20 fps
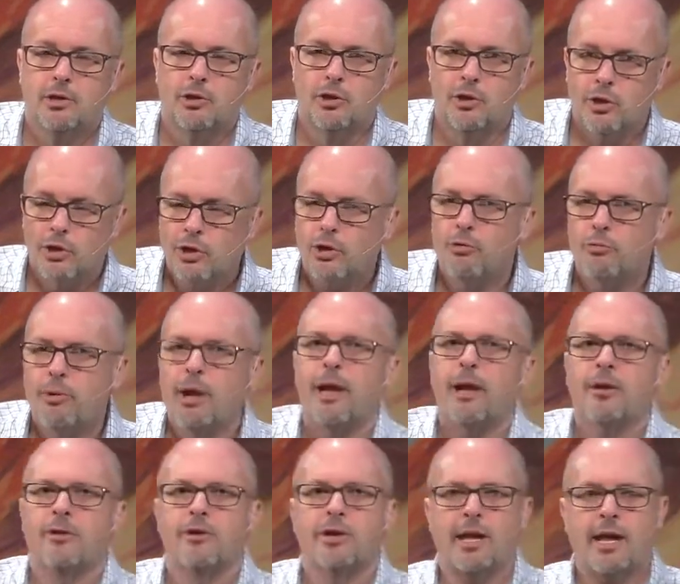Look
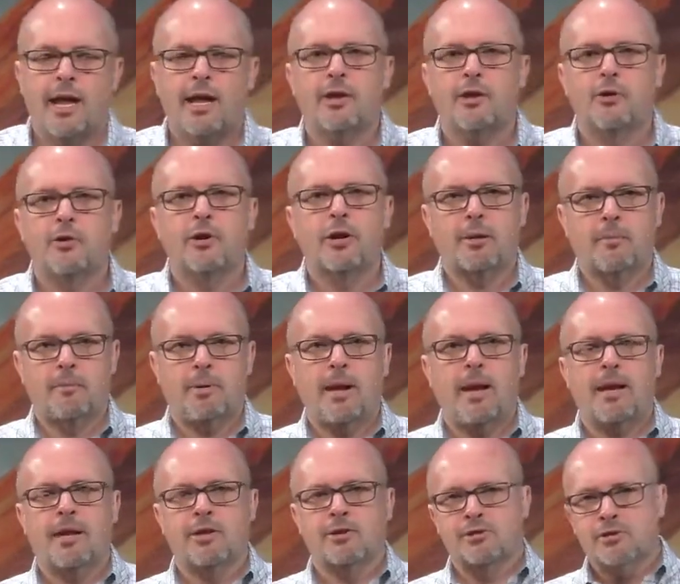around at your
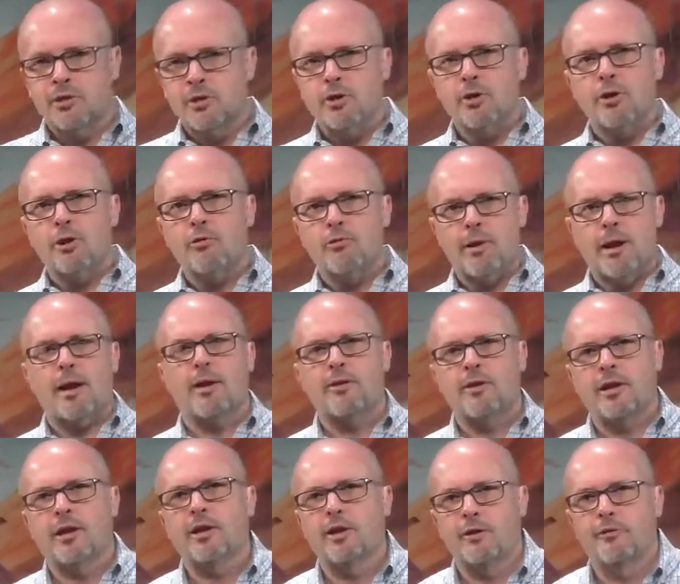companions. Look
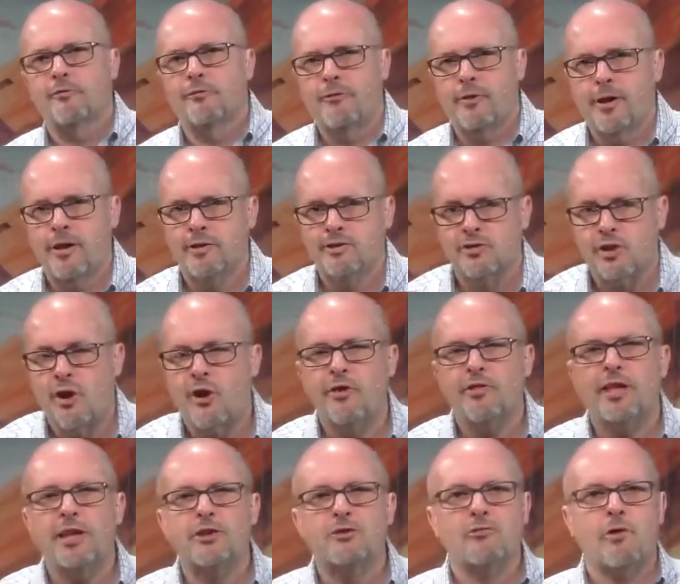around at your friends. Are
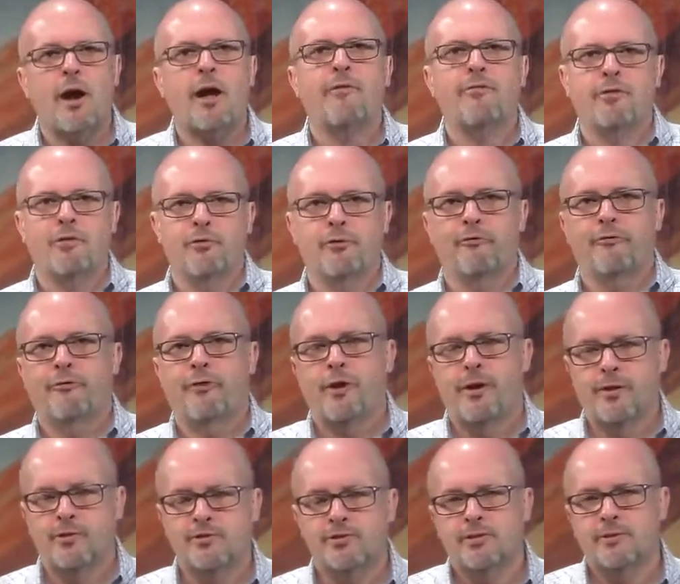they drive-through
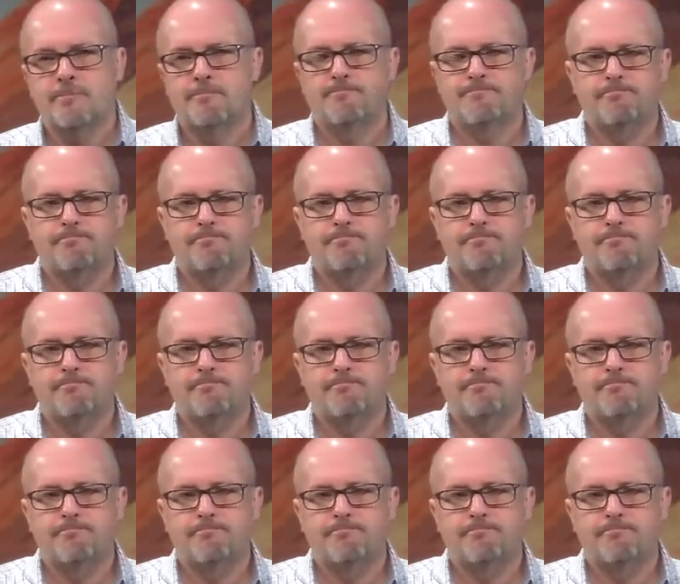friends?